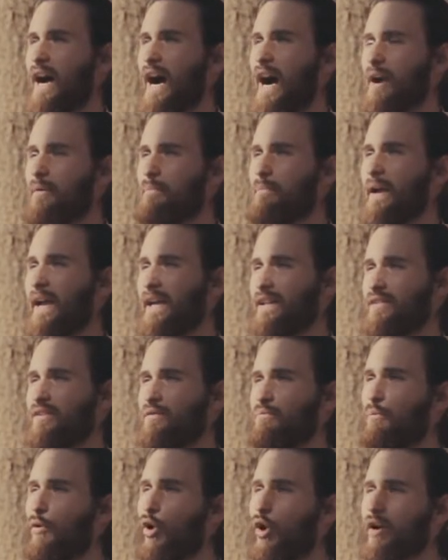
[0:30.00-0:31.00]
I
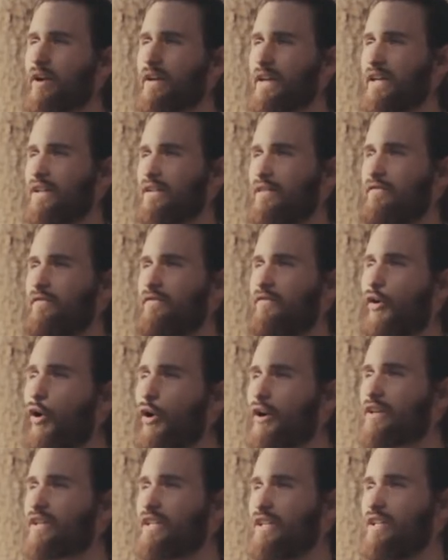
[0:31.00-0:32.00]
painted more than
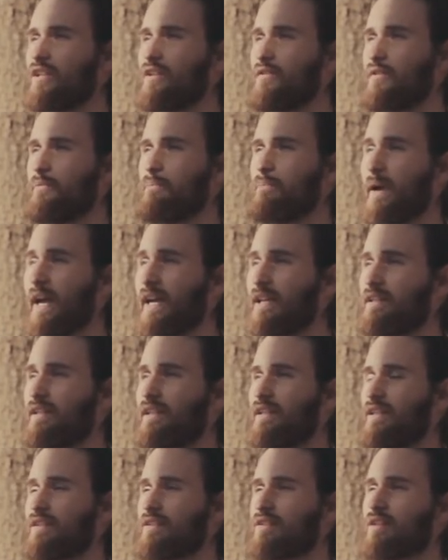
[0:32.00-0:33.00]
40
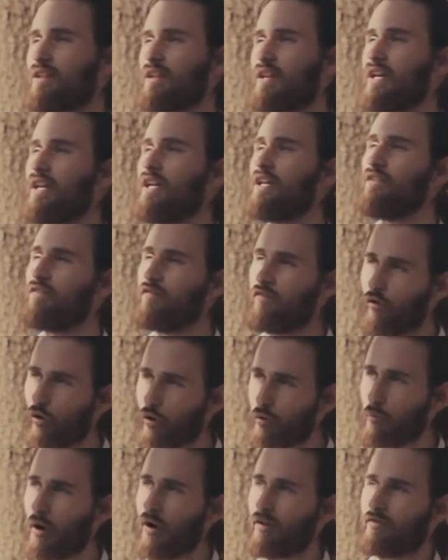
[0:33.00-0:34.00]
paintings in
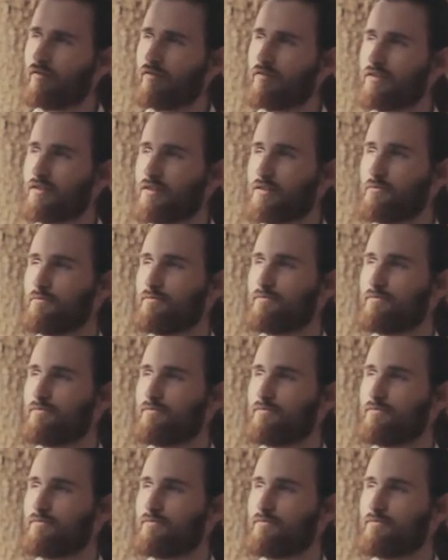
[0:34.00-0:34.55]
4 months.